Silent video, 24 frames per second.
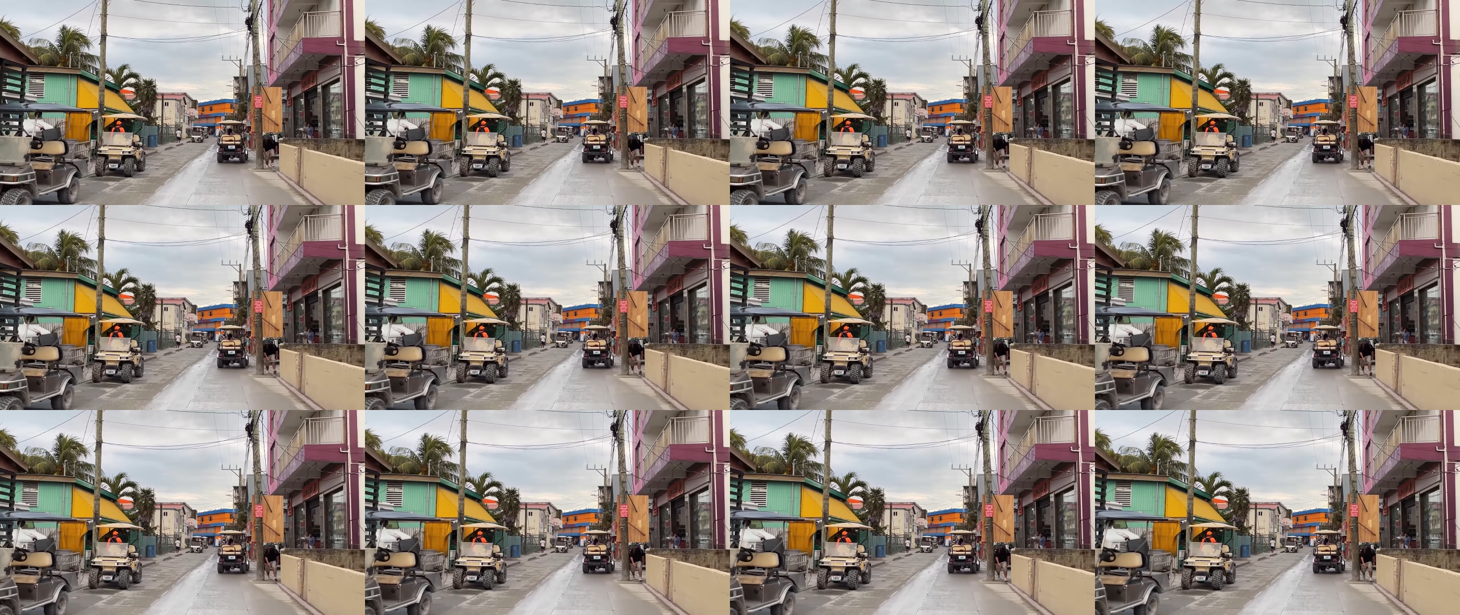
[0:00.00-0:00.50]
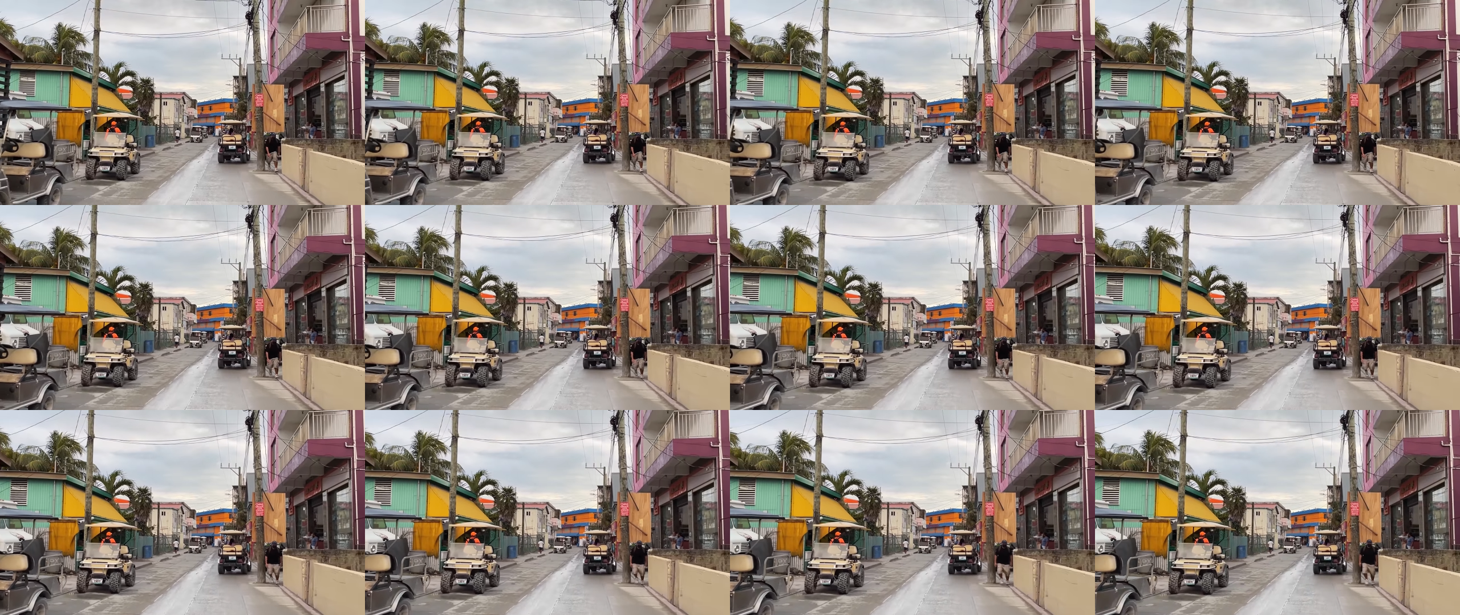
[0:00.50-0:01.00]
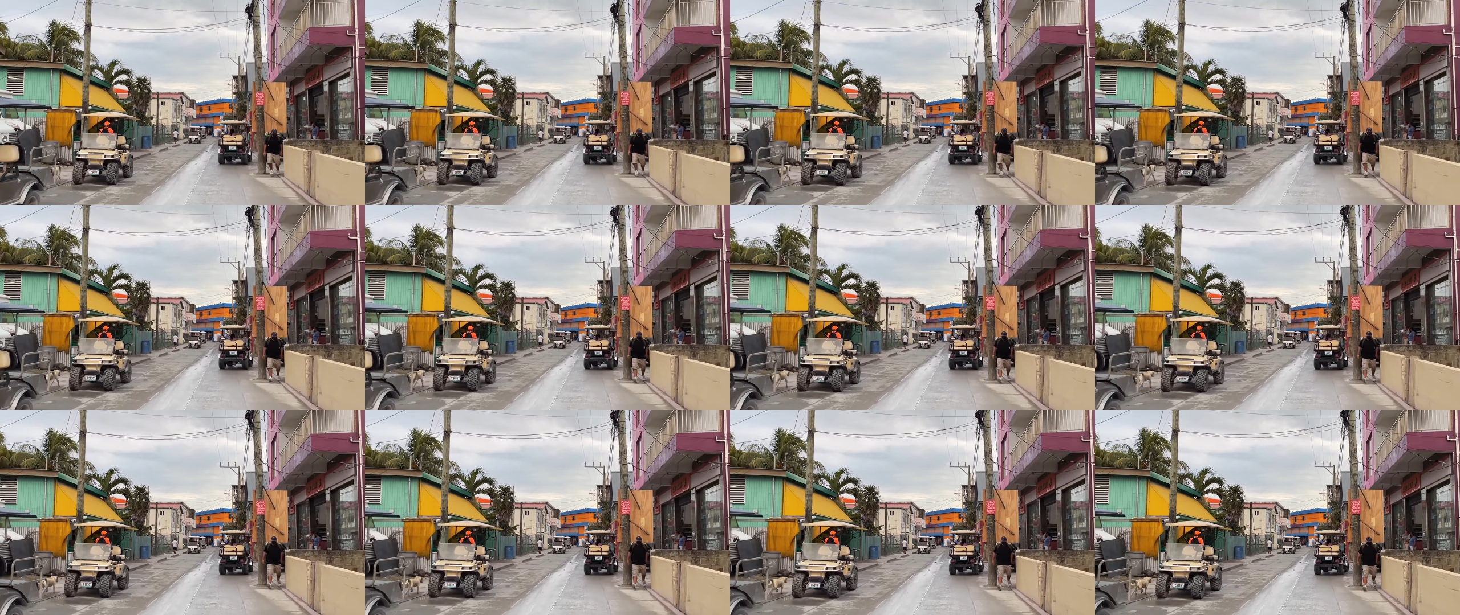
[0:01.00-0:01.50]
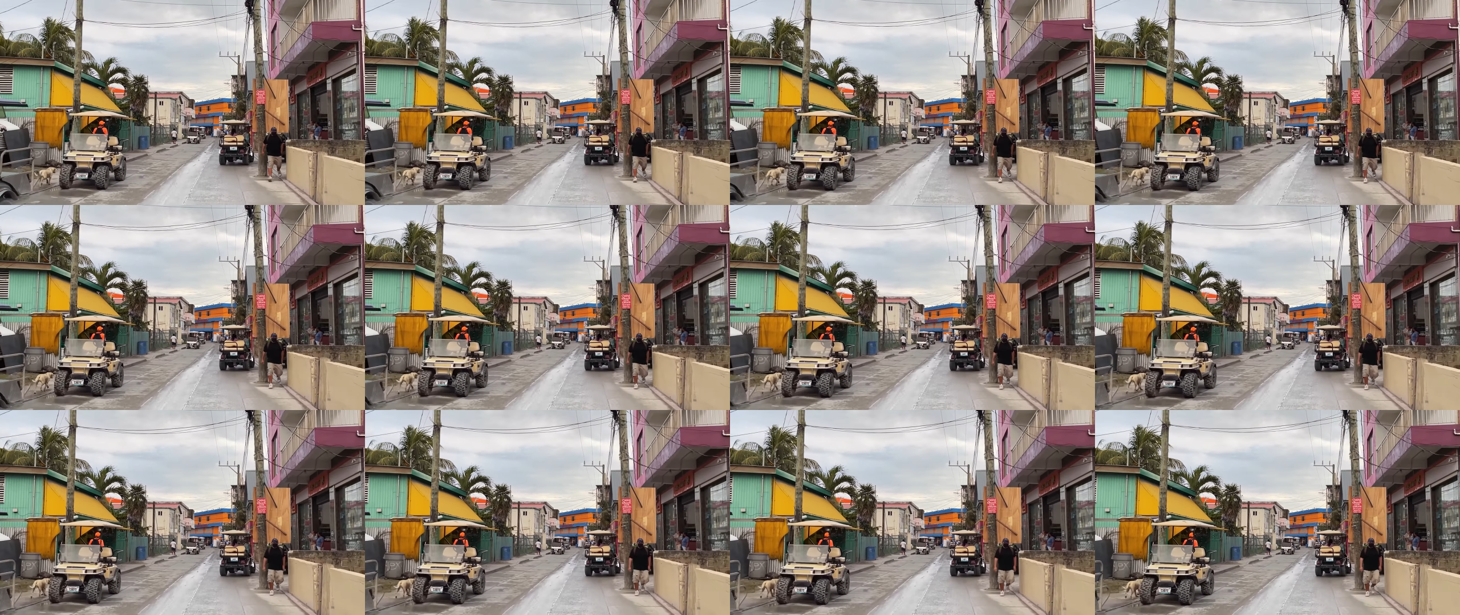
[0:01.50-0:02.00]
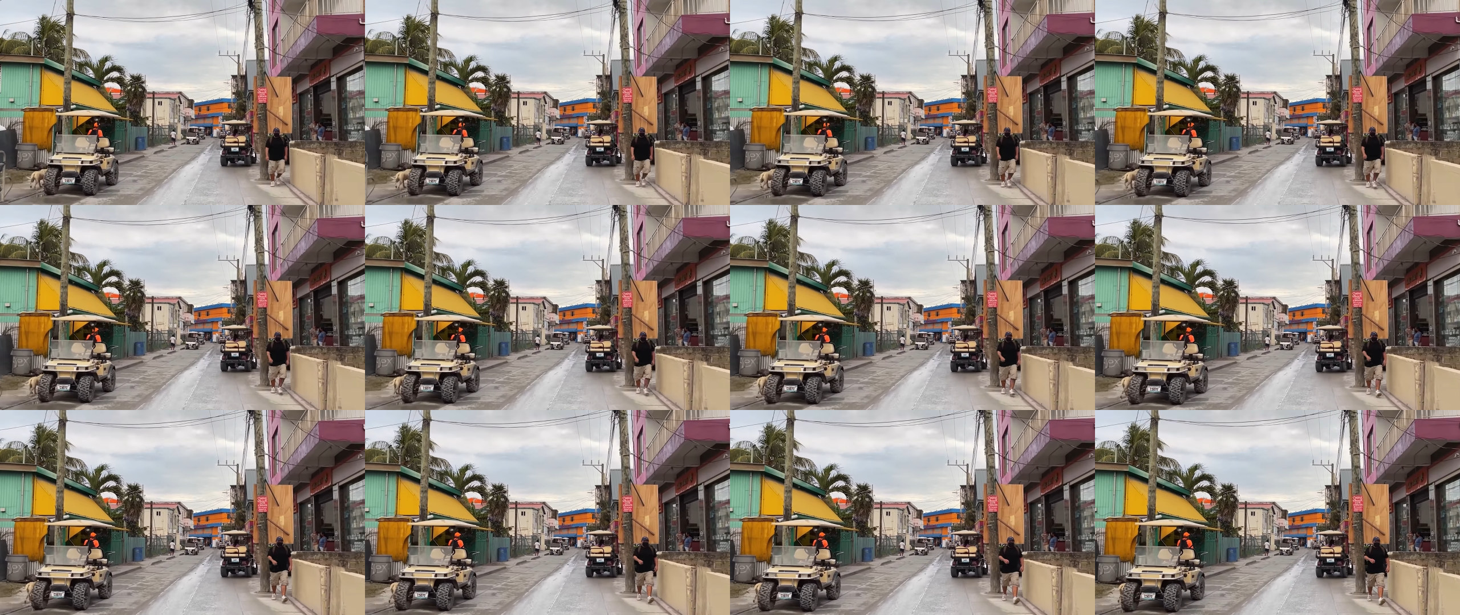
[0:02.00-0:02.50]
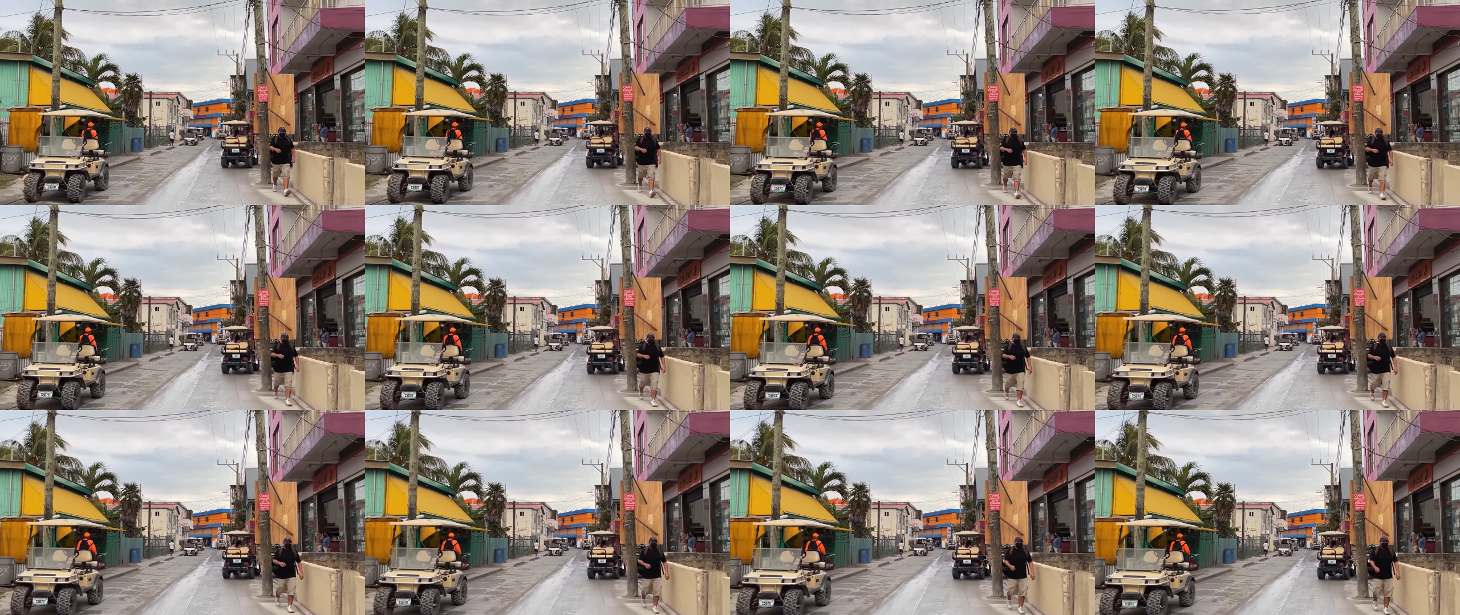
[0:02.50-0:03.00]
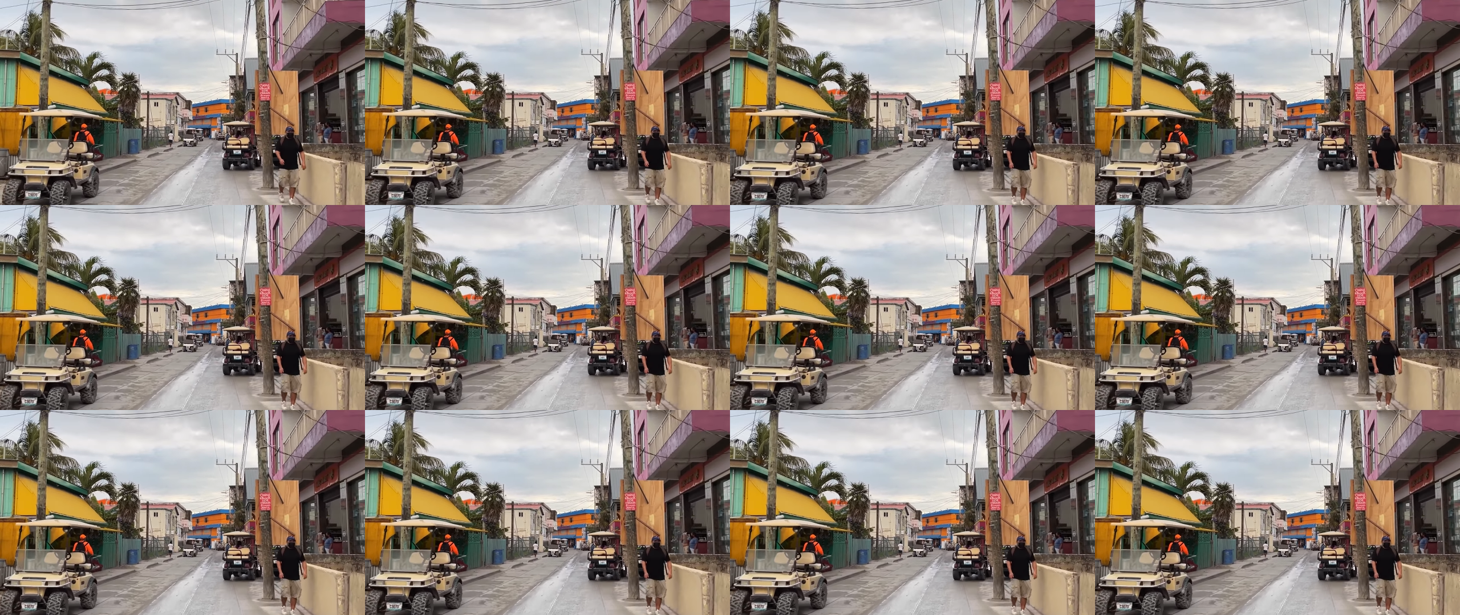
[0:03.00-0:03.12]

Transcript: [unreadable: no face in view]